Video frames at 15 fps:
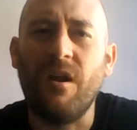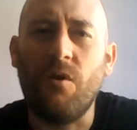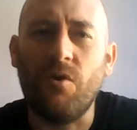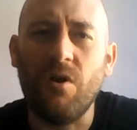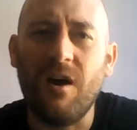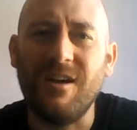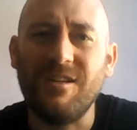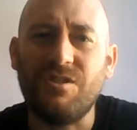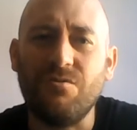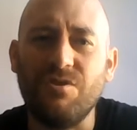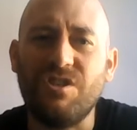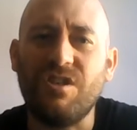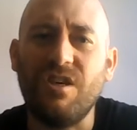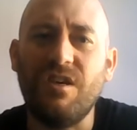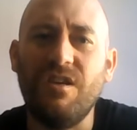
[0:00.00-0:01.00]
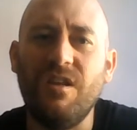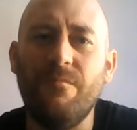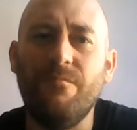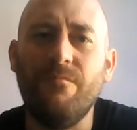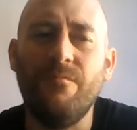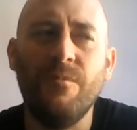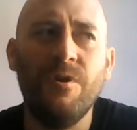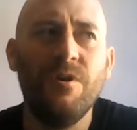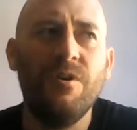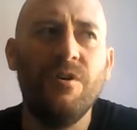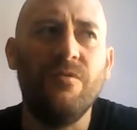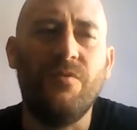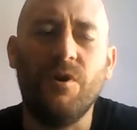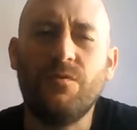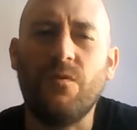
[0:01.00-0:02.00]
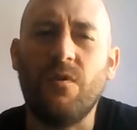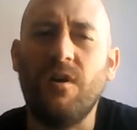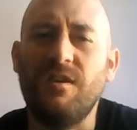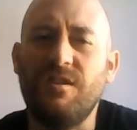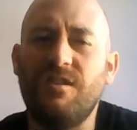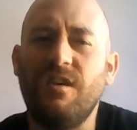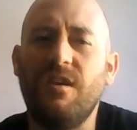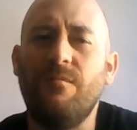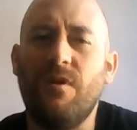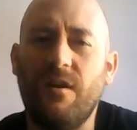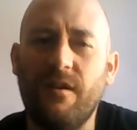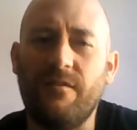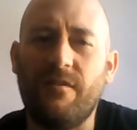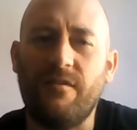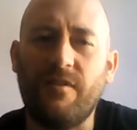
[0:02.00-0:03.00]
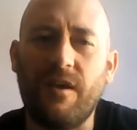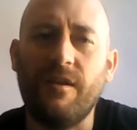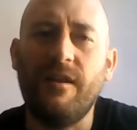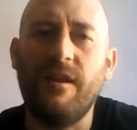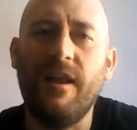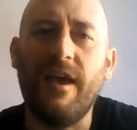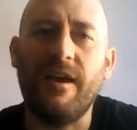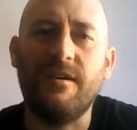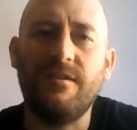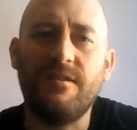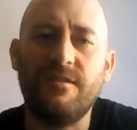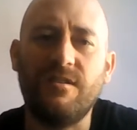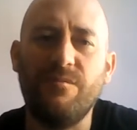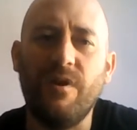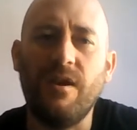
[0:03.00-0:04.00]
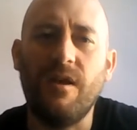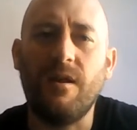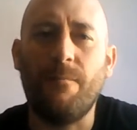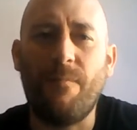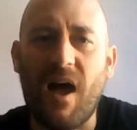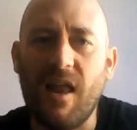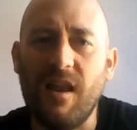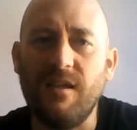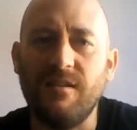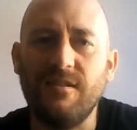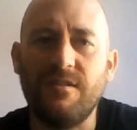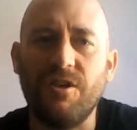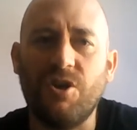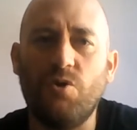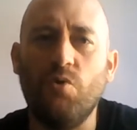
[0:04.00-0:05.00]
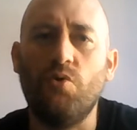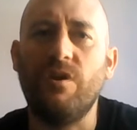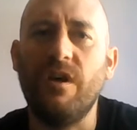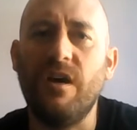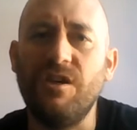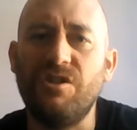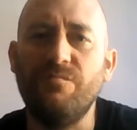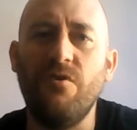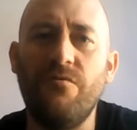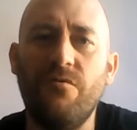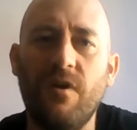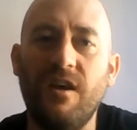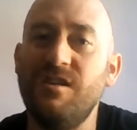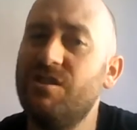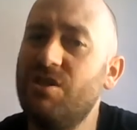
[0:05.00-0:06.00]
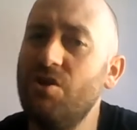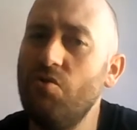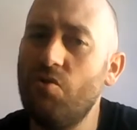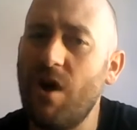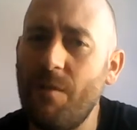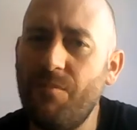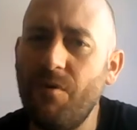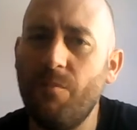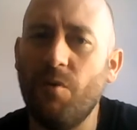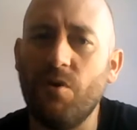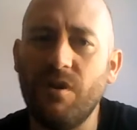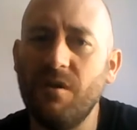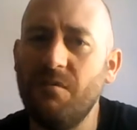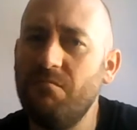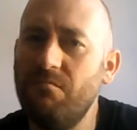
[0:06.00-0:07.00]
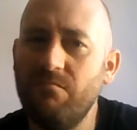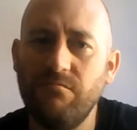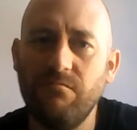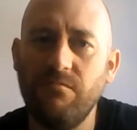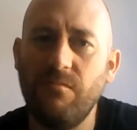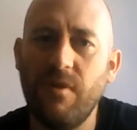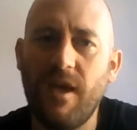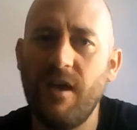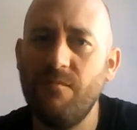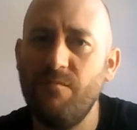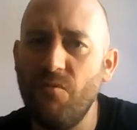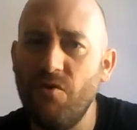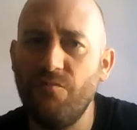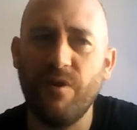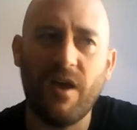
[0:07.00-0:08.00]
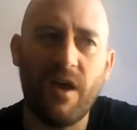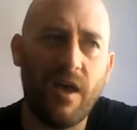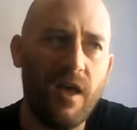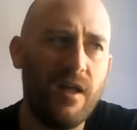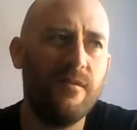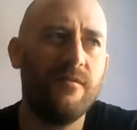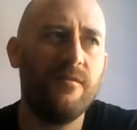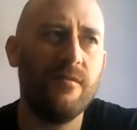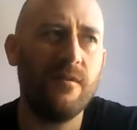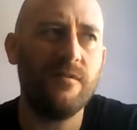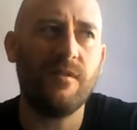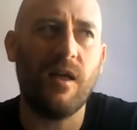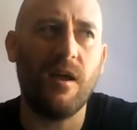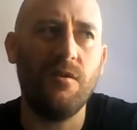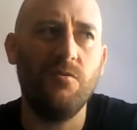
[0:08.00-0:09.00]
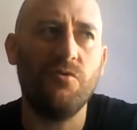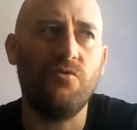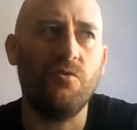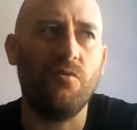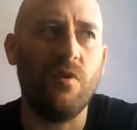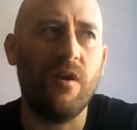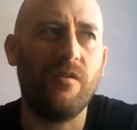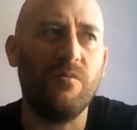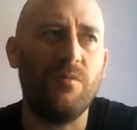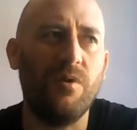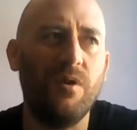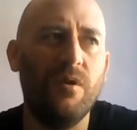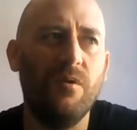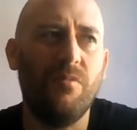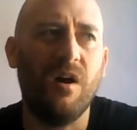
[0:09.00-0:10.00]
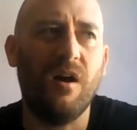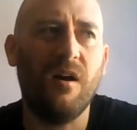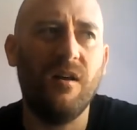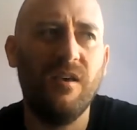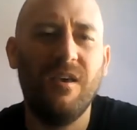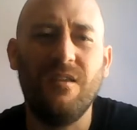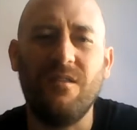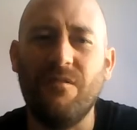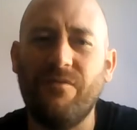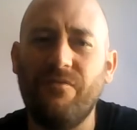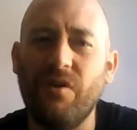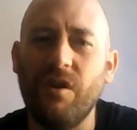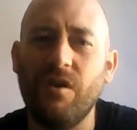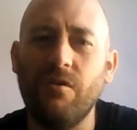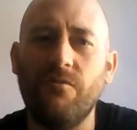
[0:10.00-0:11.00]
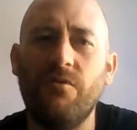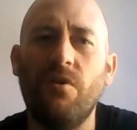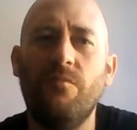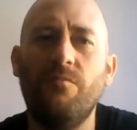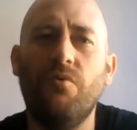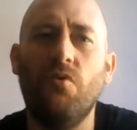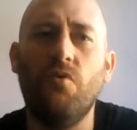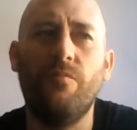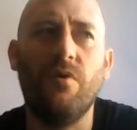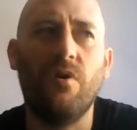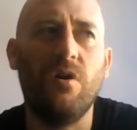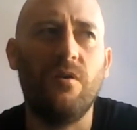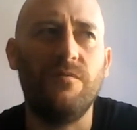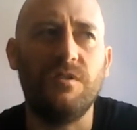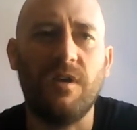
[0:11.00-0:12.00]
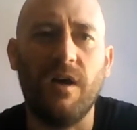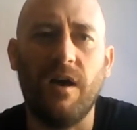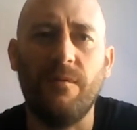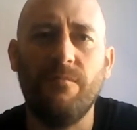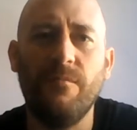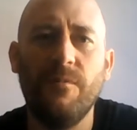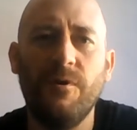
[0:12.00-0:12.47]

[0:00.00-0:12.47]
I would like to have seen him. First of all, I'd like to see him, like, as I say, the legs to me, and the balance, the coordination, moving around. He's still upper body, head movement, hands. That looked all right to me. But the feet are a very important part of his game.